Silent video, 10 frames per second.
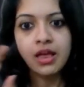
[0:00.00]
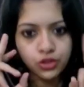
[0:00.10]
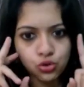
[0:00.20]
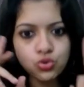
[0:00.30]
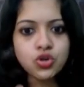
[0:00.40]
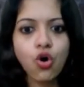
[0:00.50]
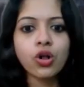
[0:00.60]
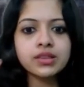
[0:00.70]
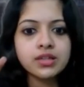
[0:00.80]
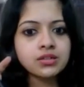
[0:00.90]
Use
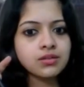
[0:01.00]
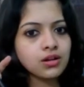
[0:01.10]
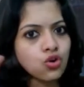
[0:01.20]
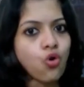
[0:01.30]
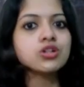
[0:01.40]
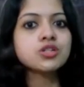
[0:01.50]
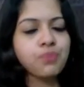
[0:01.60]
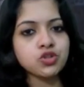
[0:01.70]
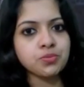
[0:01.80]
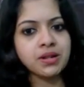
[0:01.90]
all the codes
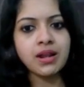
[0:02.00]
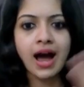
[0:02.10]
possible,